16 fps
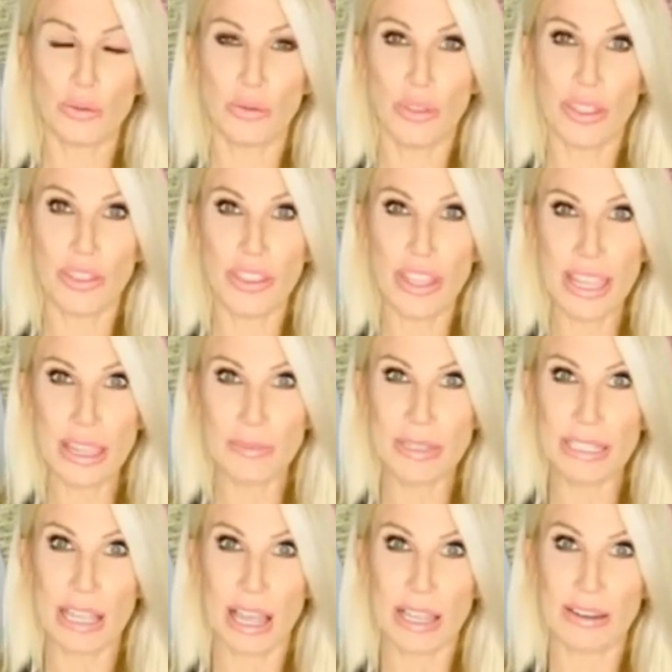the theme
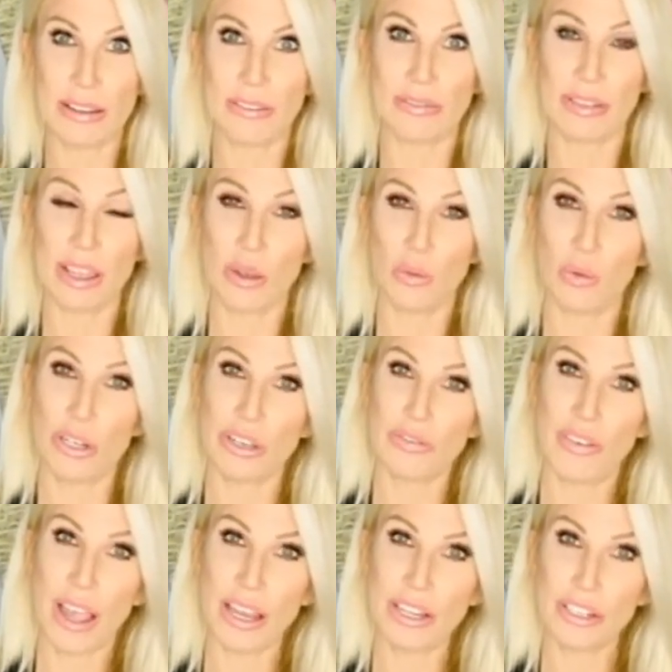is kind of, when you
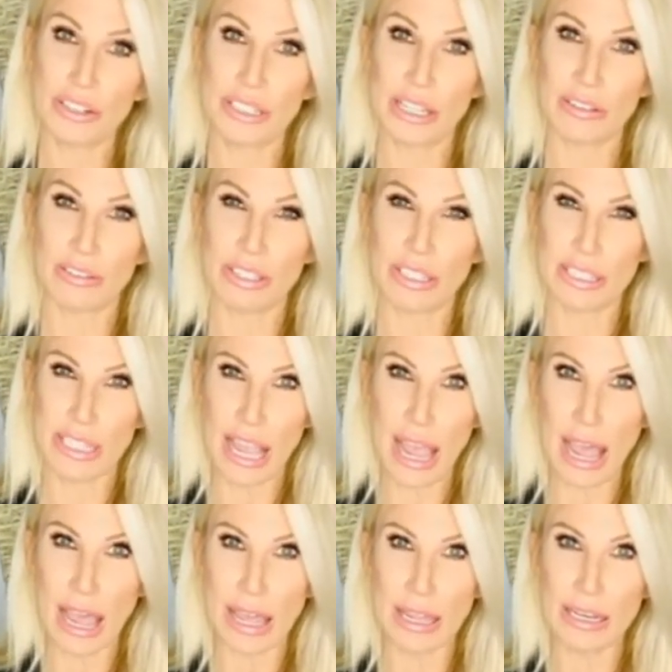find yourself
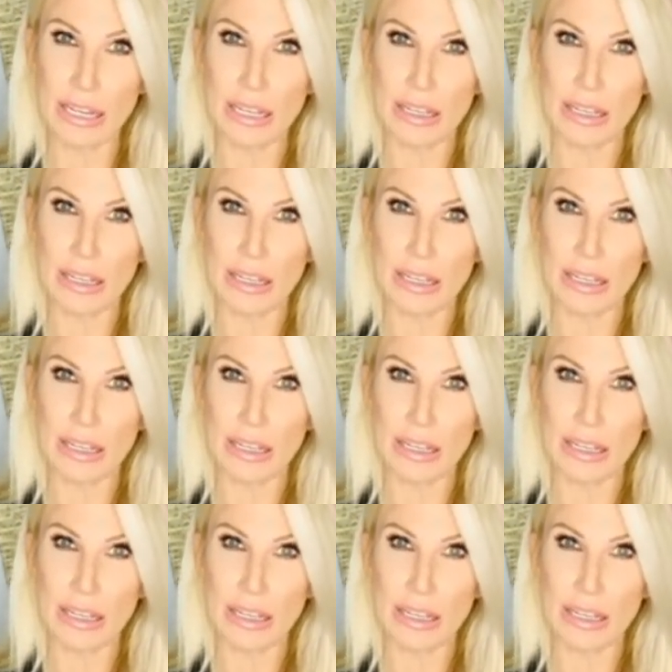sad,